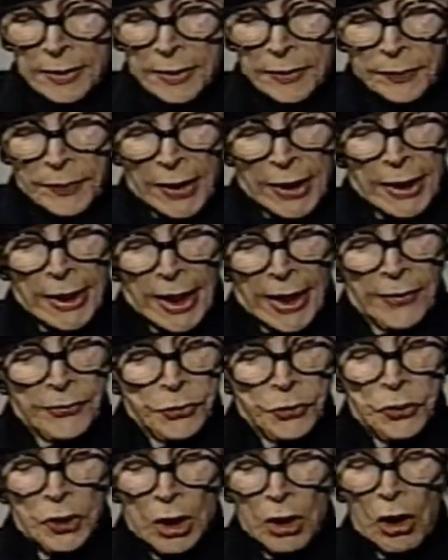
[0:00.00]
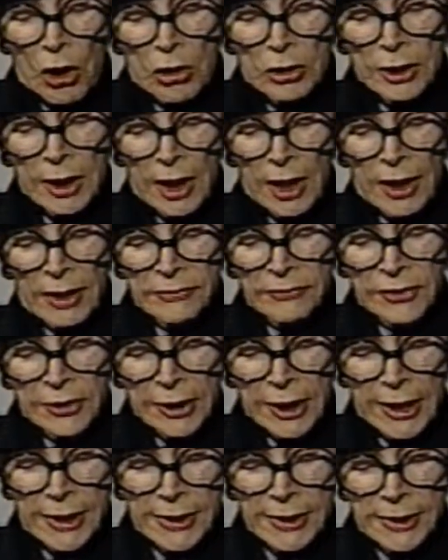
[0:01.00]
but after a long
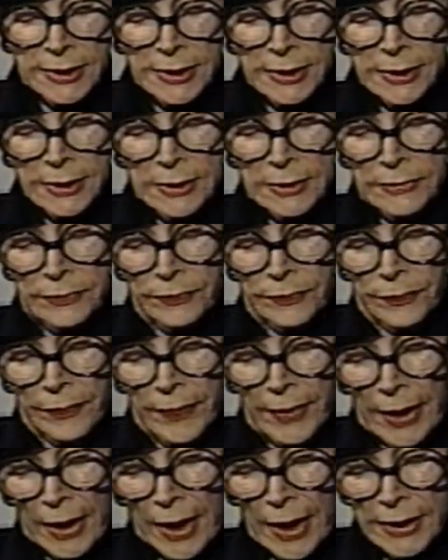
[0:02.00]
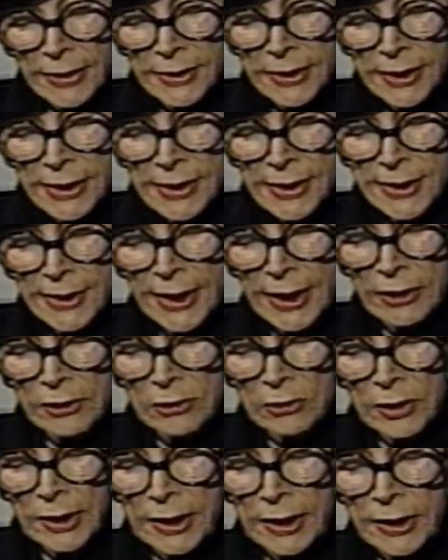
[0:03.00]
convalescence, I did
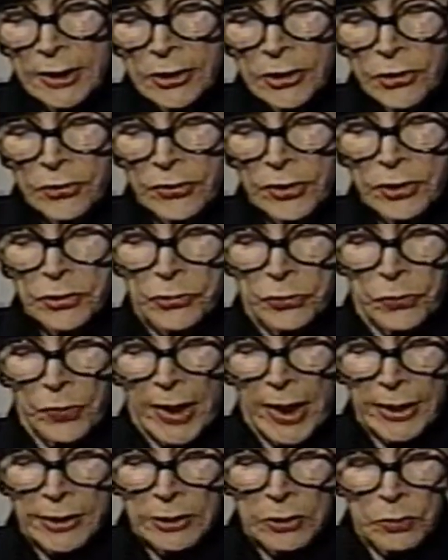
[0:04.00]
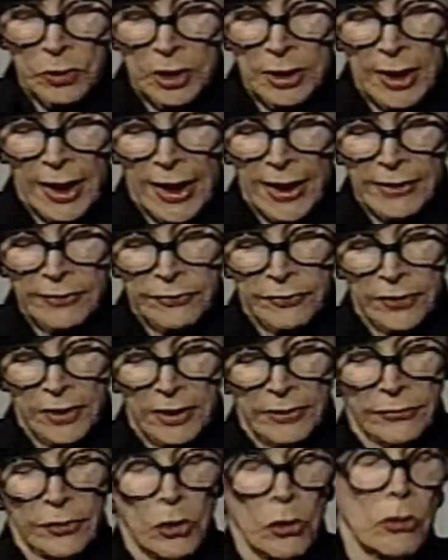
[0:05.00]
settle into the tranquil life
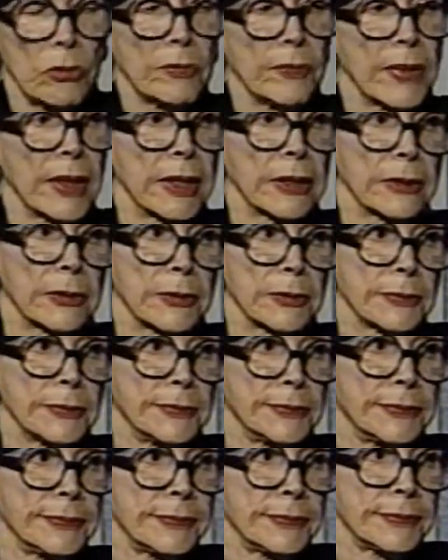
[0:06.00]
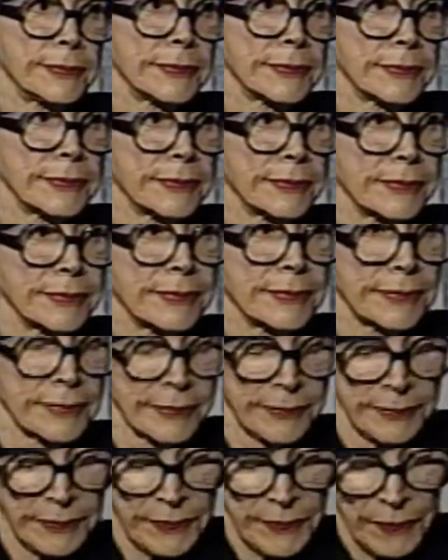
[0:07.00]
of a homemaker. And what else
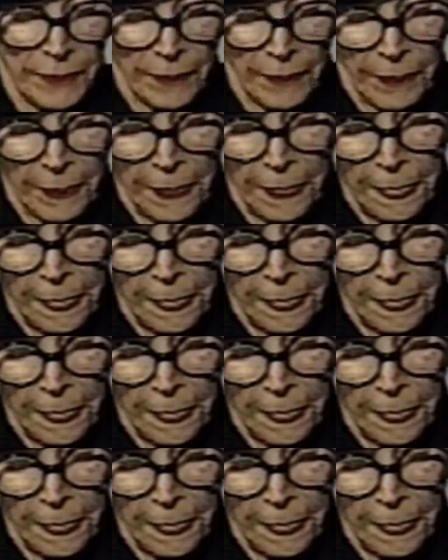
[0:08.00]
did you do?